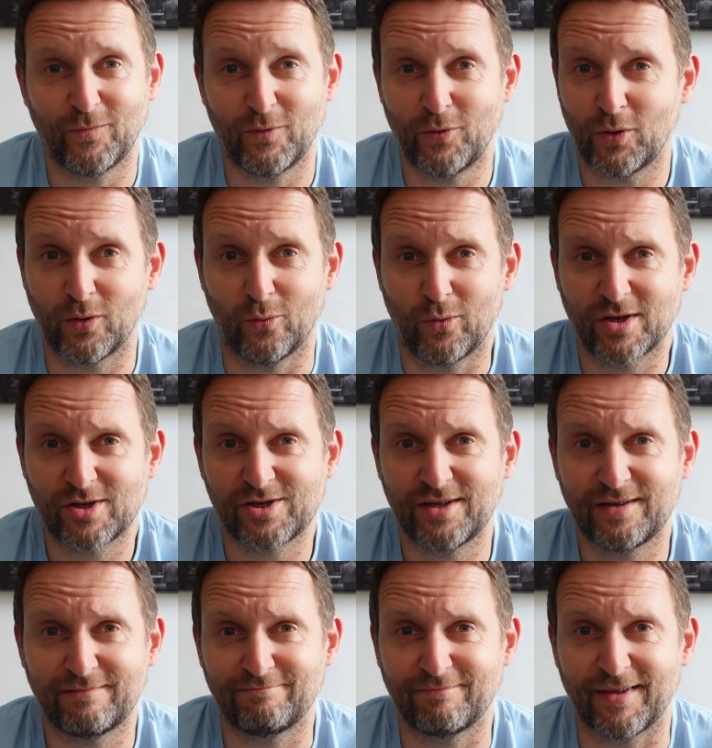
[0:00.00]
you can watch
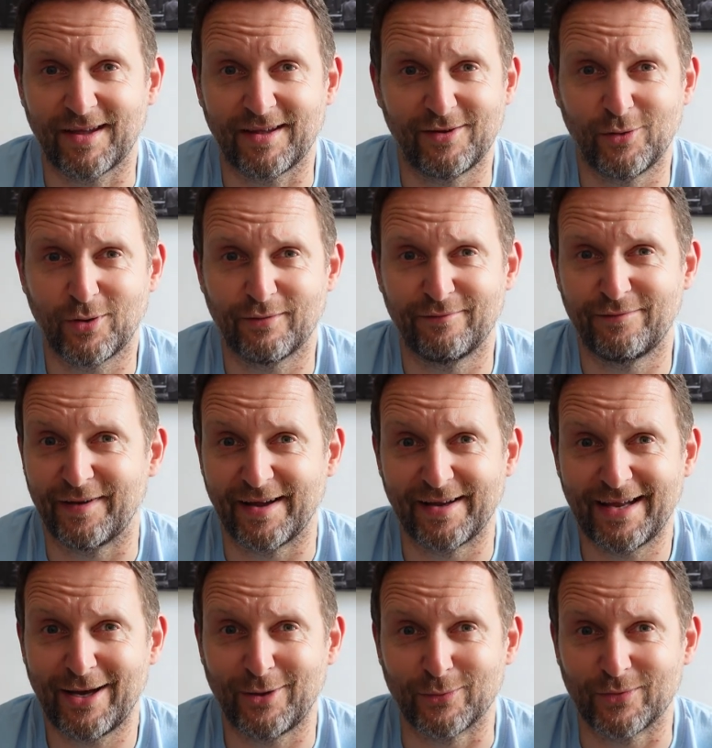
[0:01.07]
it and you can
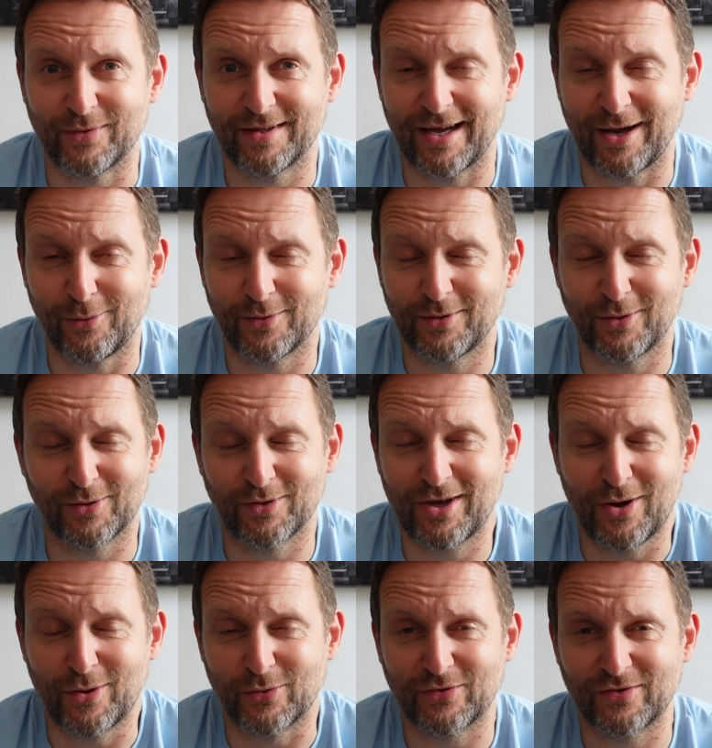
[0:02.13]
find out how it all
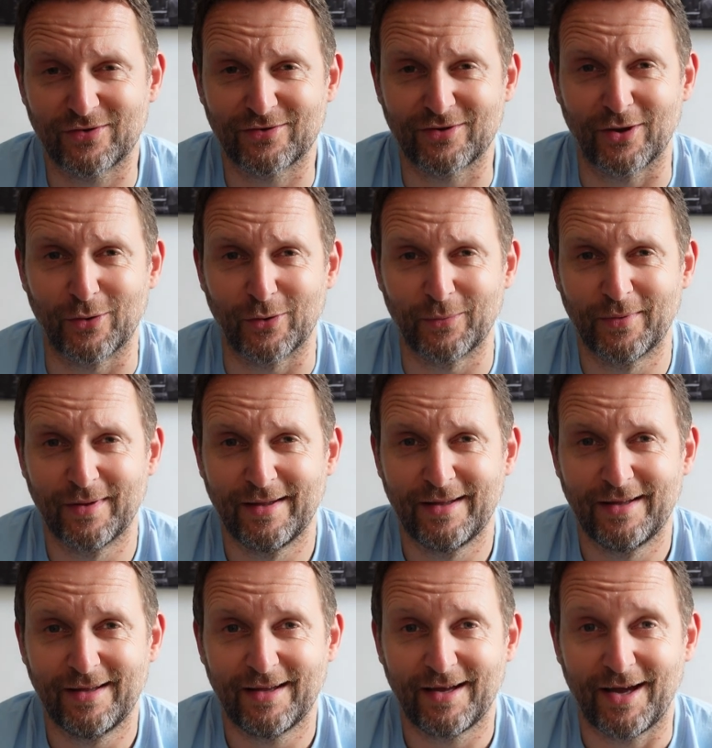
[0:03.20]
goes. So
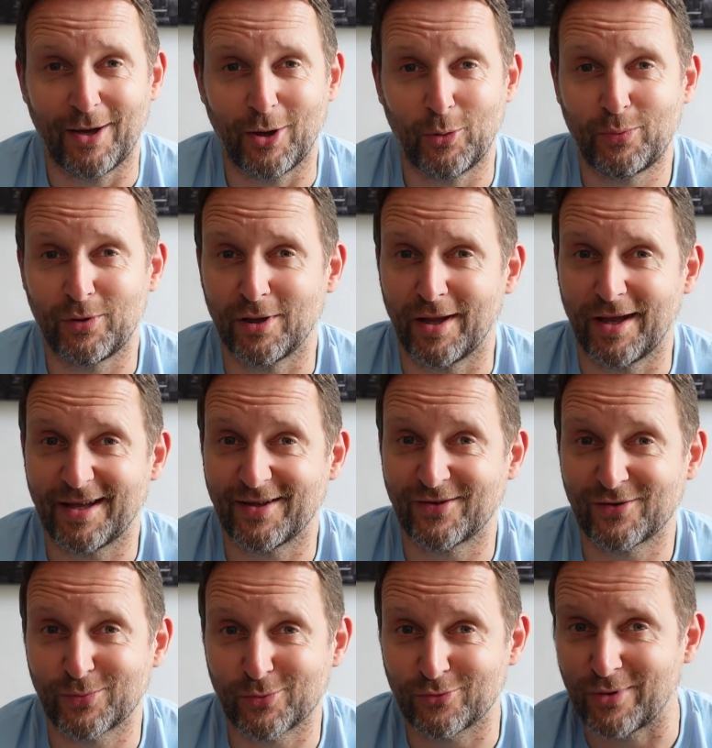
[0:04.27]
I hope you like and
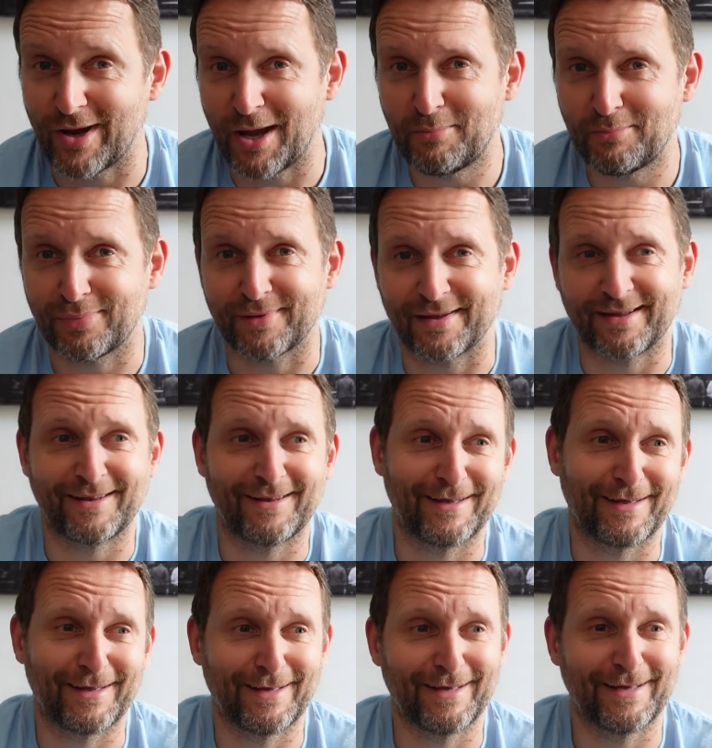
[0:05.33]
subscribe and
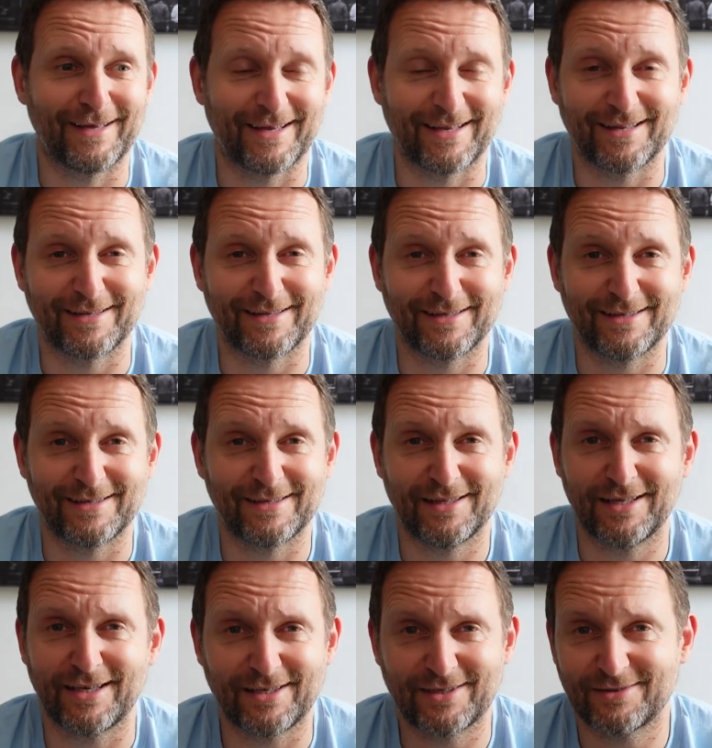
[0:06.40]

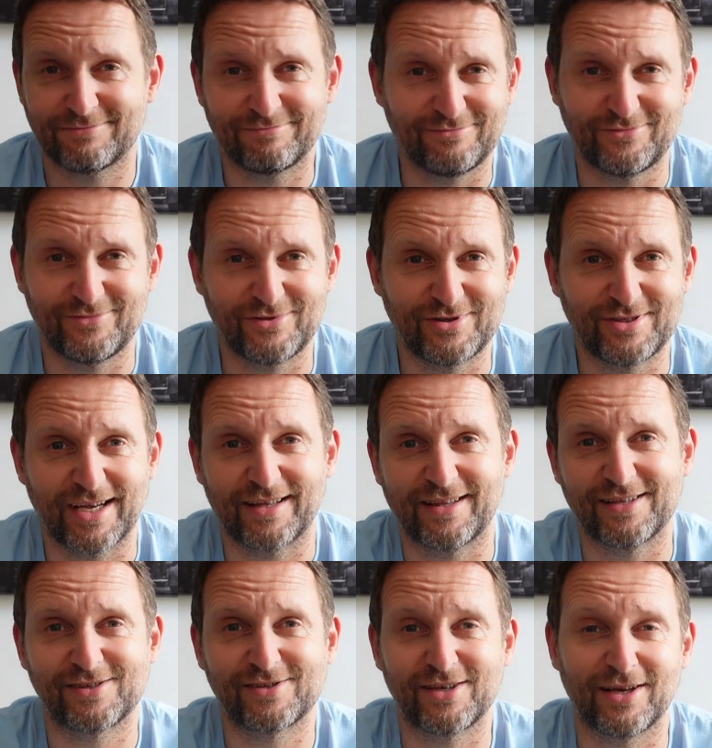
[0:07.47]
like check
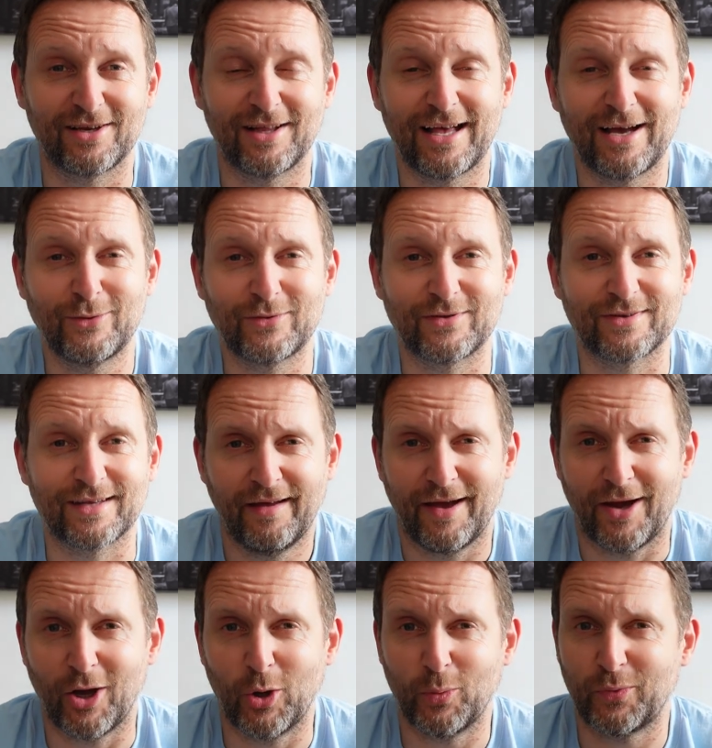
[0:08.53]
this channel out.
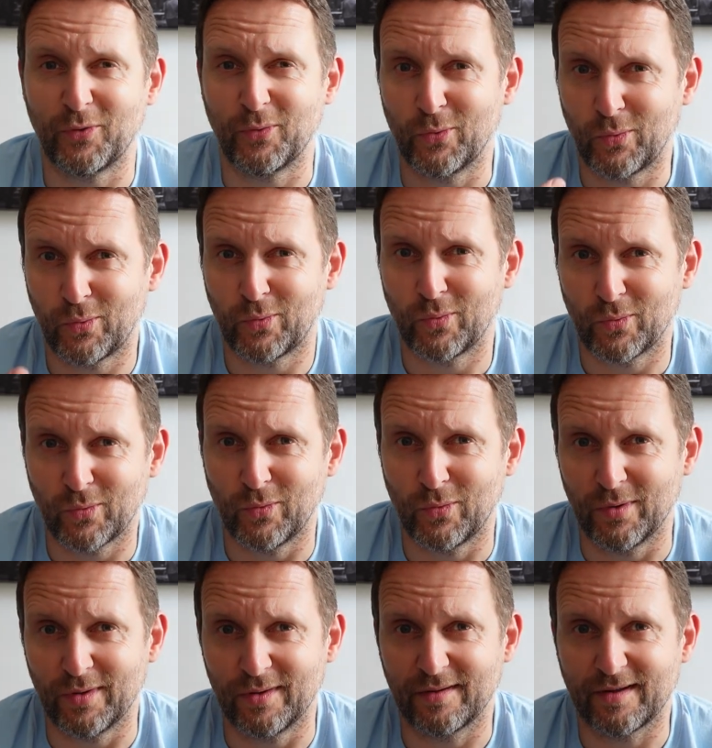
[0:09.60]
I hope you
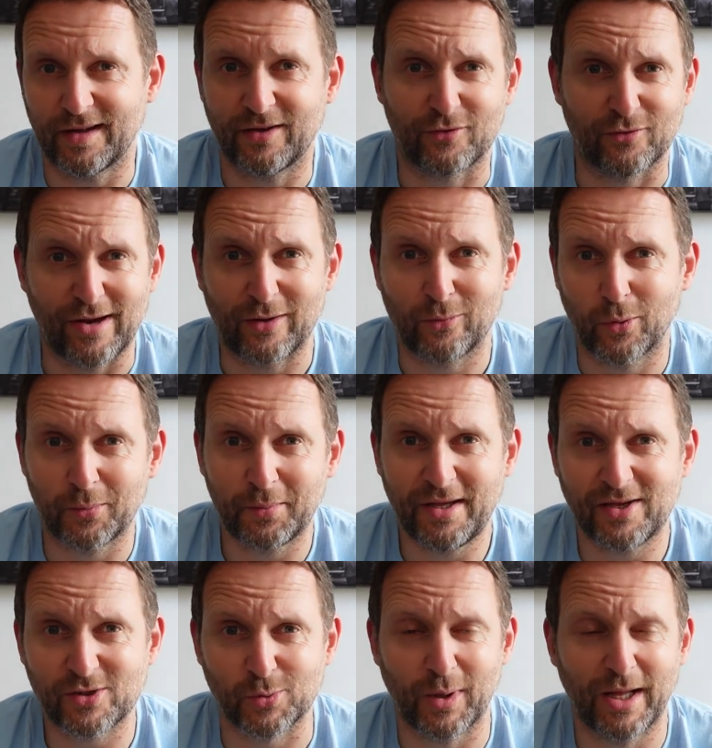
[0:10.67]
will interact with
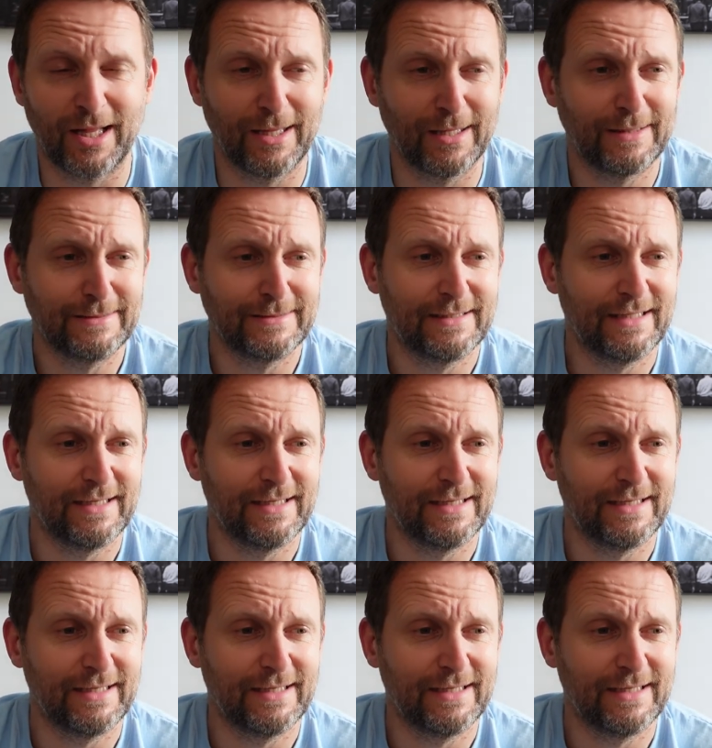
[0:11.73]
me as well,